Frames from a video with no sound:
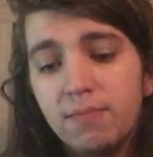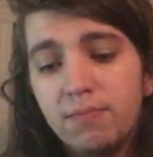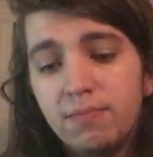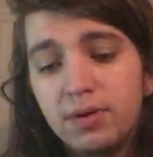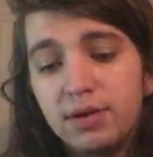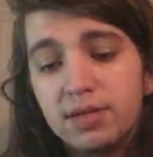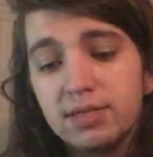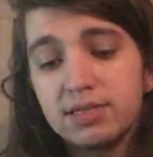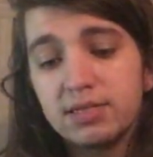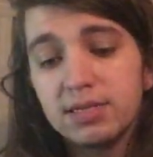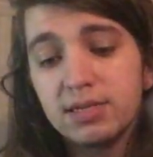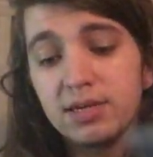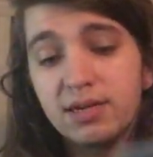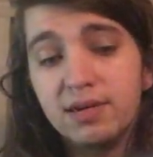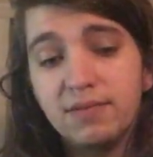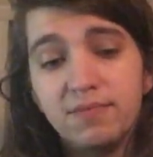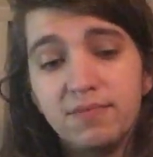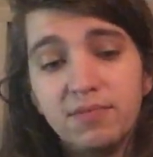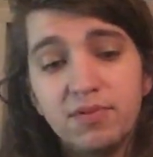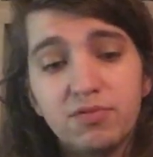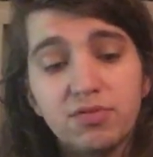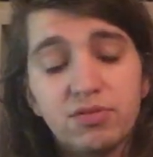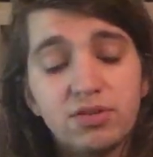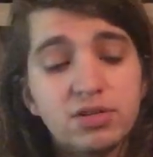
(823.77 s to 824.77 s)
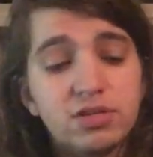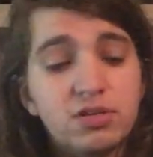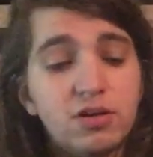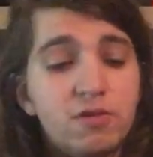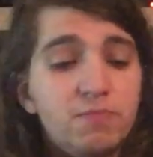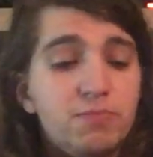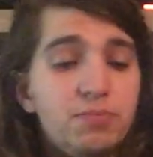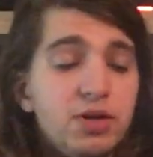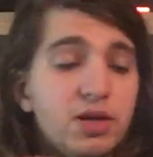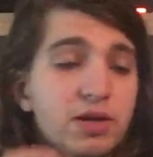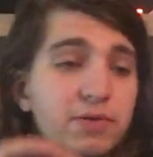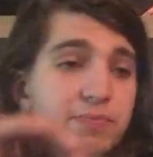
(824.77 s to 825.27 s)
but um, it was a
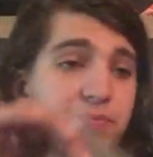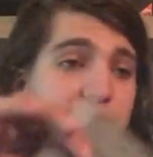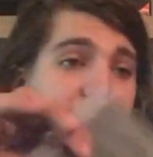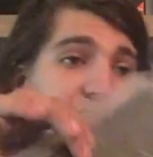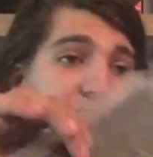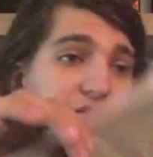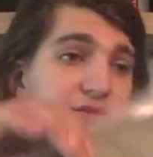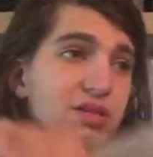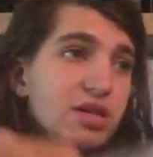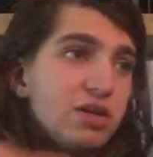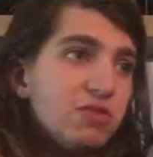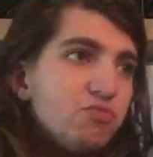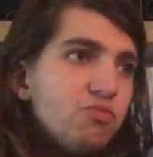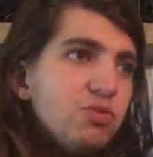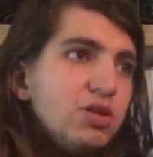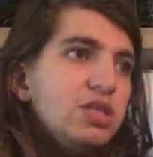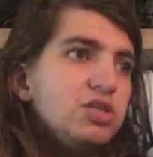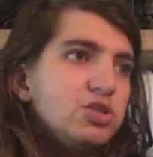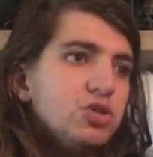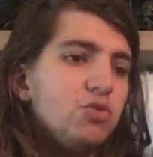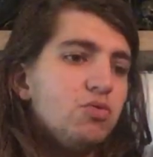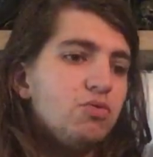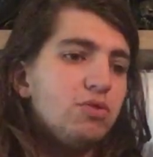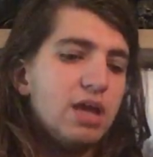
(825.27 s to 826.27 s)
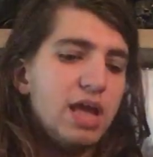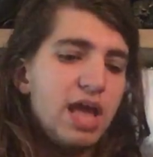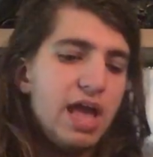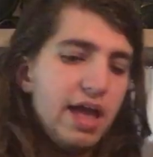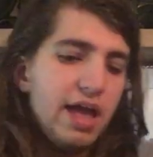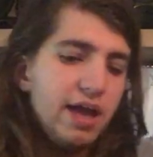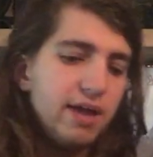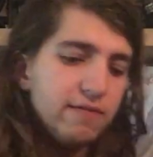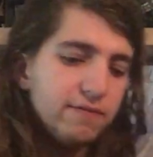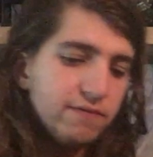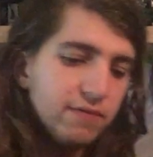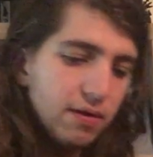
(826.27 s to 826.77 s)
tough pick because they really don't
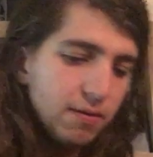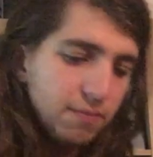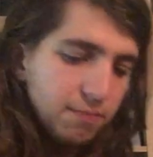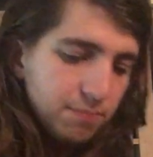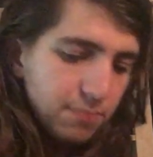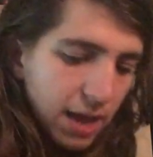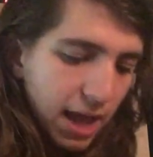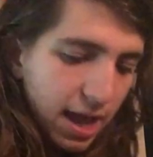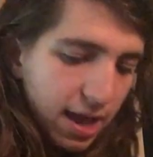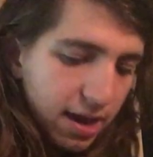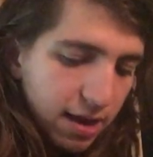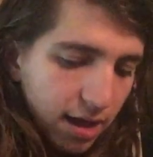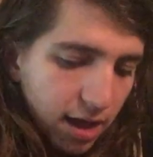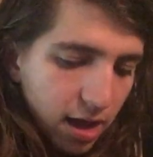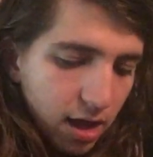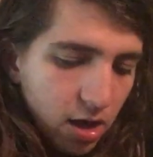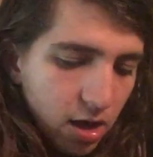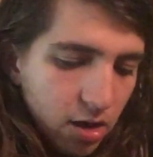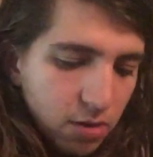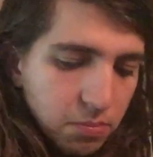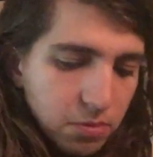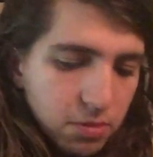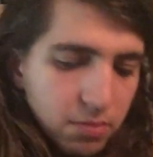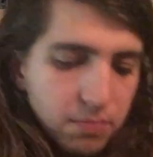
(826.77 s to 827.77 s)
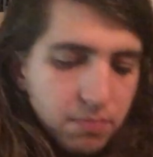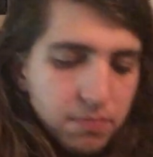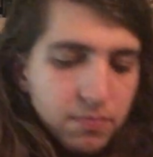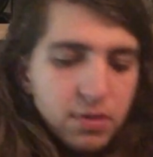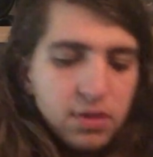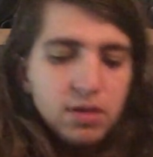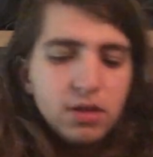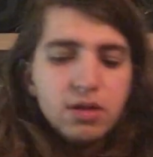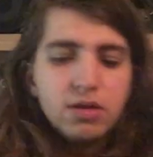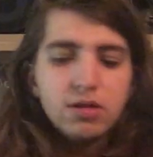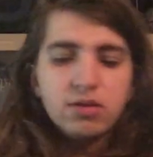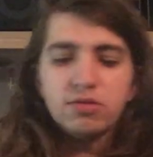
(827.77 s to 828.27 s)
have a bad album.
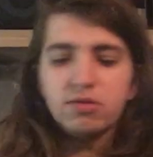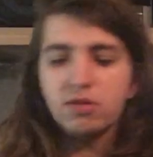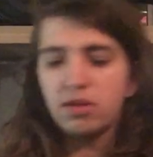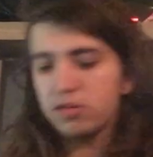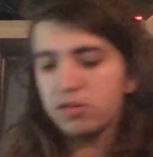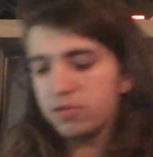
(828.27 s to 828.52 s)
So